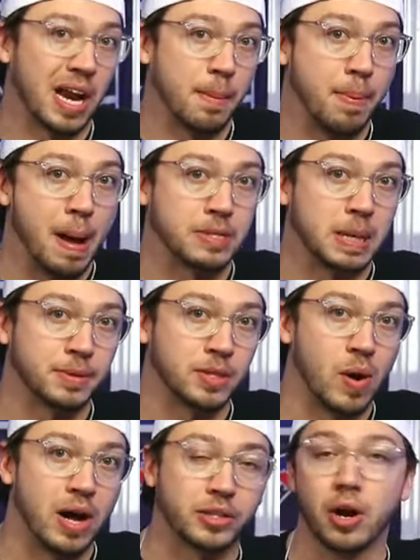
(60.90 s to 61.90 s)
name kind of popped up
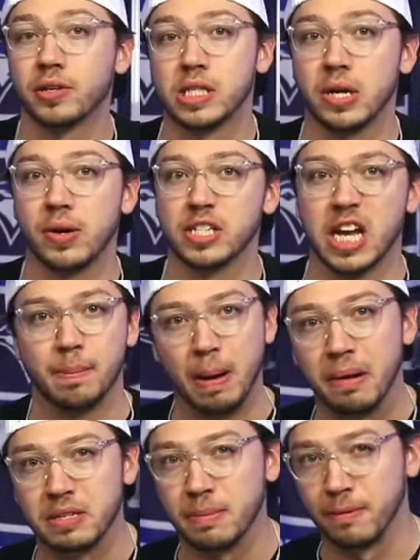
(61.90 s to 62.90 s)
in the wildcard series, kind
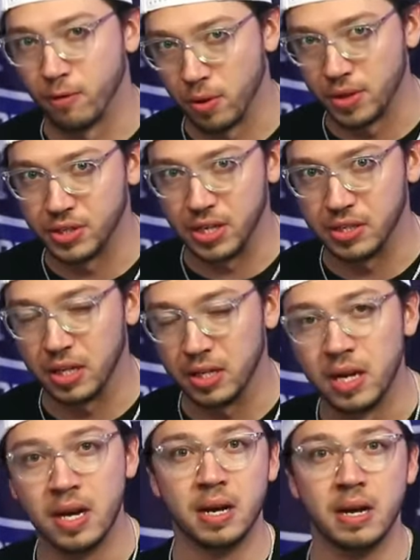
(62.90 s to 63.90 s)
of popped up before the
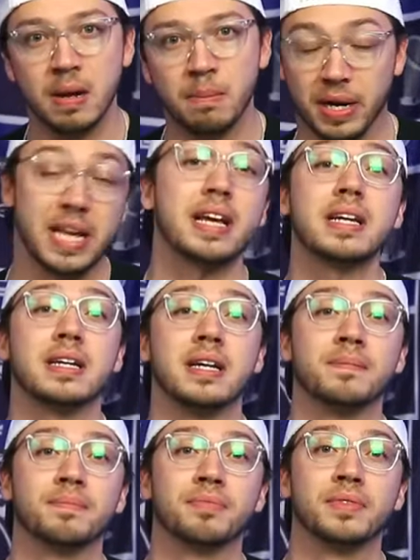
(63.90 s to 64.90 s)
season. But
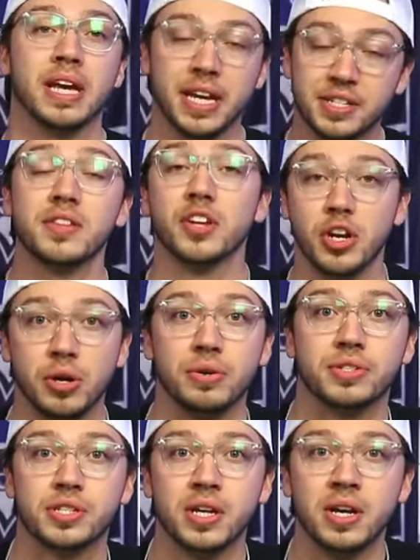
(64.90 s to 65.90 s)
he's in the
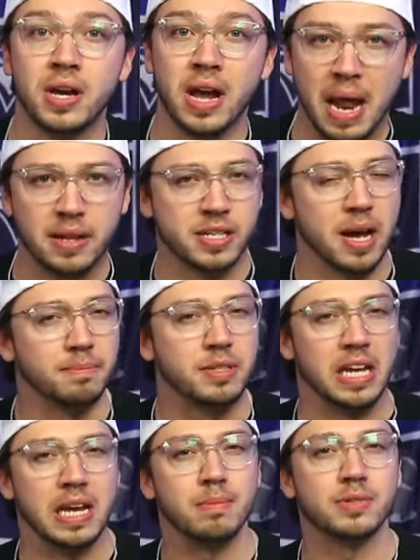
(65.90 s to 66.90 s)
news. And
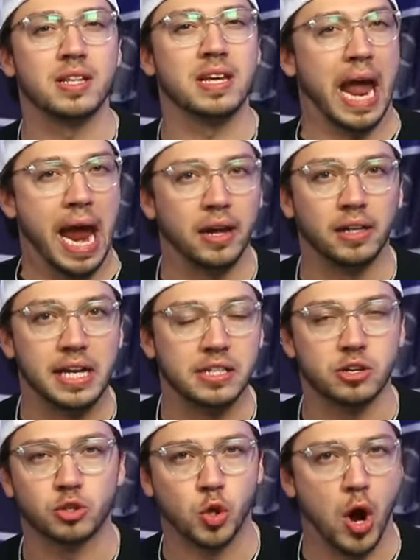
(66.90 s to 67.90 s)
some teams in the AL
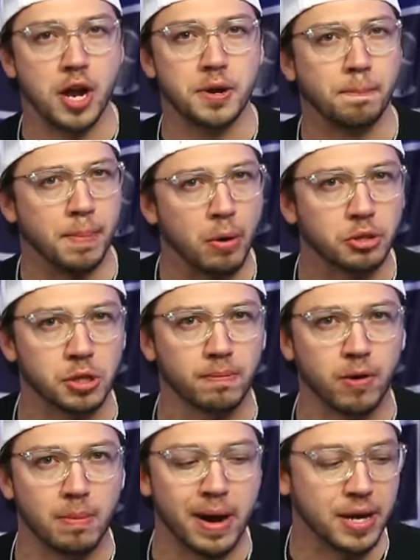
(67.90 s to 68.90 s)
East are trying to poach
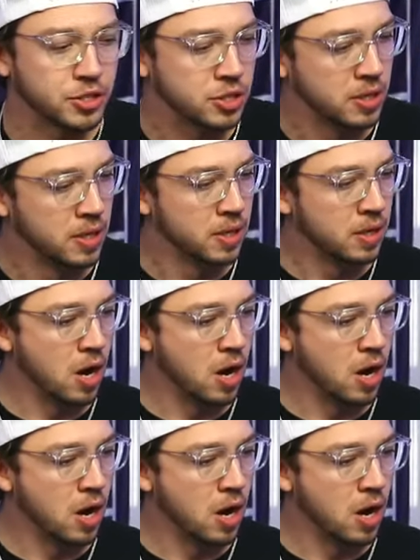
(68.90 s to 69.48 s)
him from us?